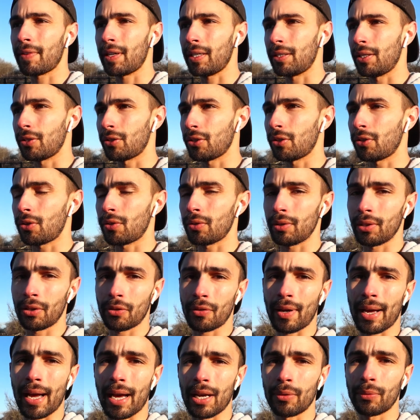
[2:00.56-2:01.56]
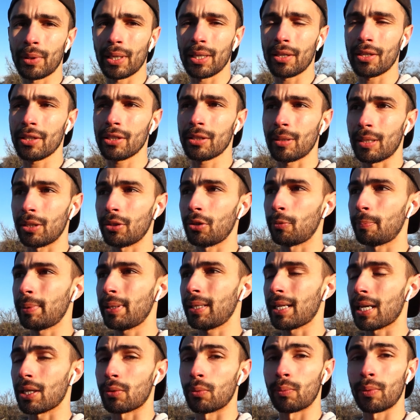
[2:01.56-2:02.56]
like little little handrails and they'll be
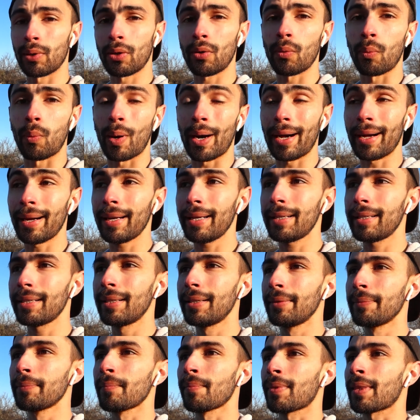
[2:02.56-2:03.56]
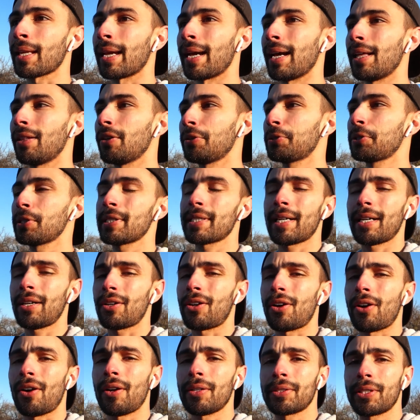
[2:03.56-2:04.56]
like real wide and they're just kind of
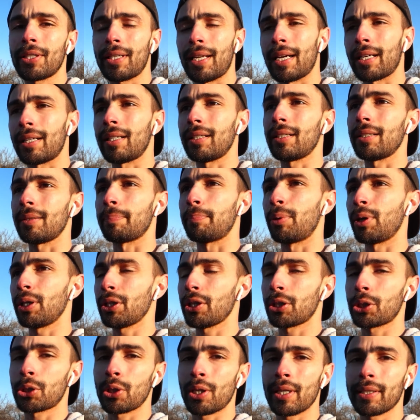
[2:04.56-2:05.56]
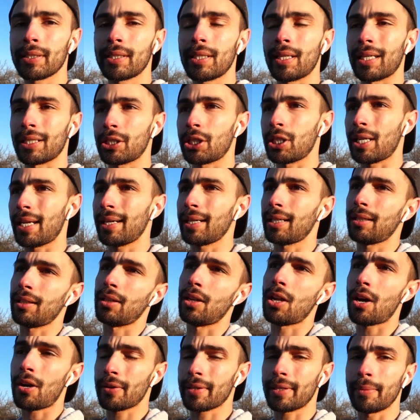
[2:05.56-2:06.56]
hard to like put your trucks in like to like
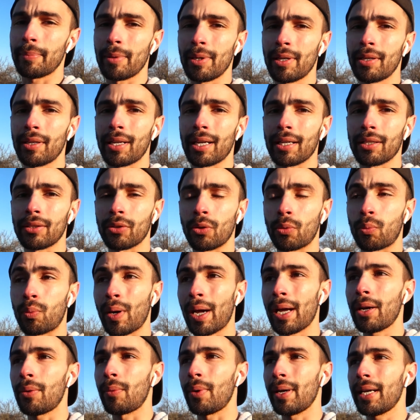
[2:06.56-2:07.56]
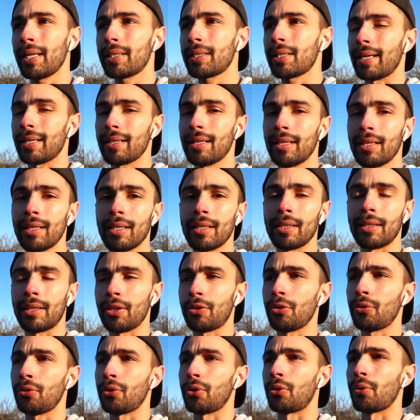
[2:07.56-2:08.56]
lock them in like the right way to like get
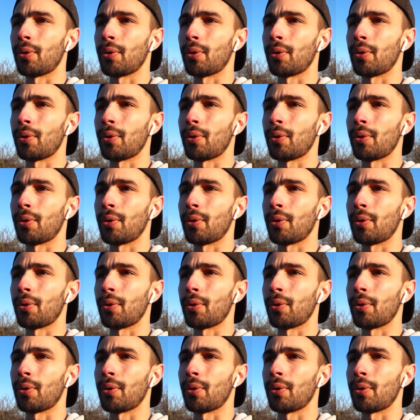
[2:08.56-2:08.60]
through the